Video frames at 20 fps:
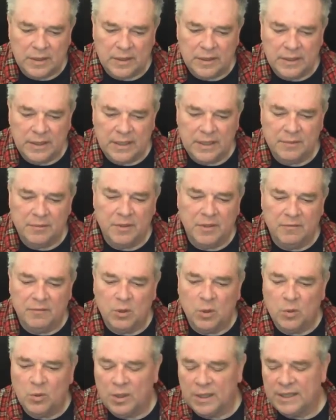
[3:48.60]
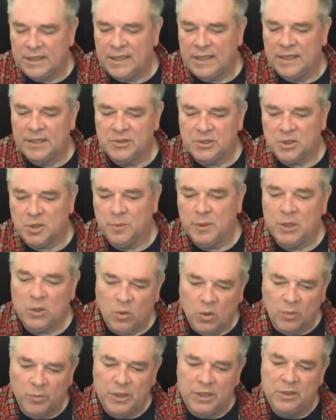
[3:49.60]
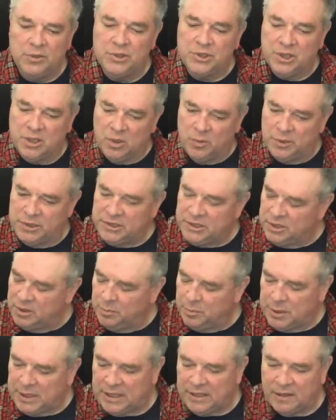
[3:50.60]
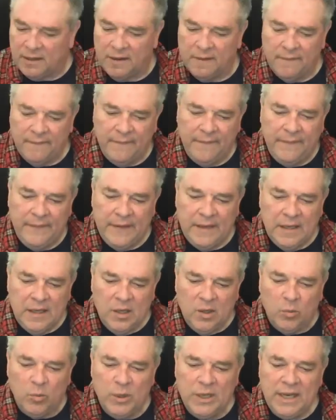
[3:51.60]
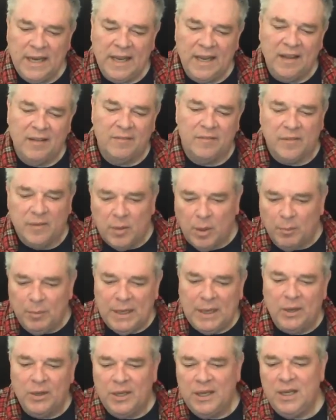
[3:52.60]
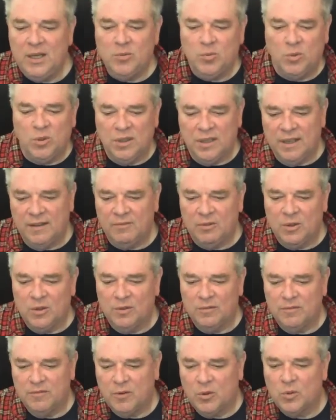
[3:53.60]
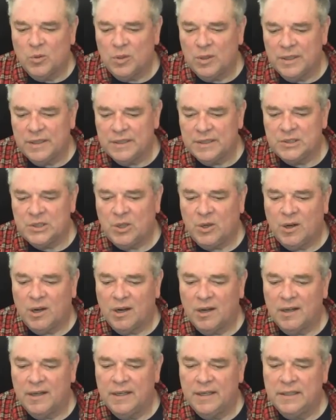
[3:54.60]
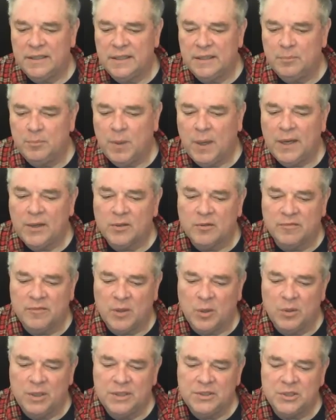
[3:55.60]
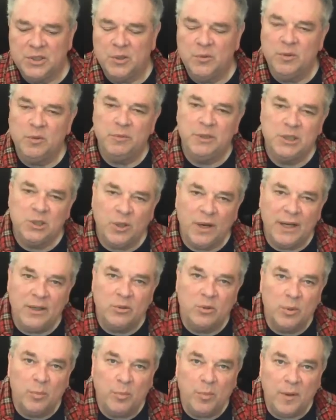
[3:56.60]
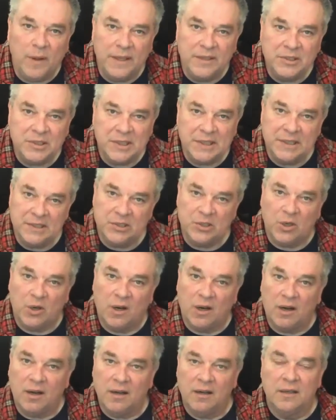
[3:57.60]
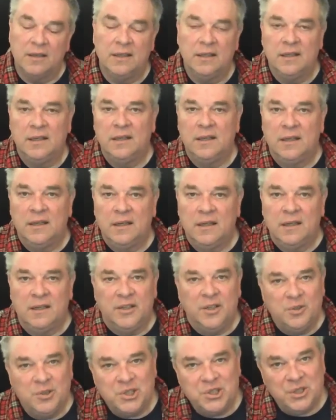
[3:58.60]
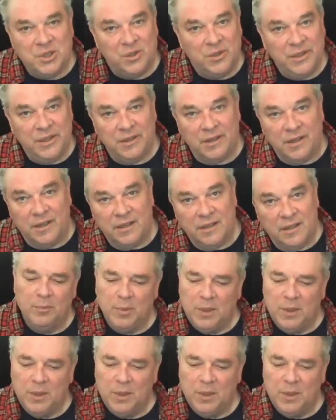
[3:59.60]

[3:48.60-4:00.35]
the vocal and the instrument, or we'd used a coincident pair, we'd have about equal level of vocal and guitar in the microphone, and so when we tried to replace the guitar, you'd still hear it.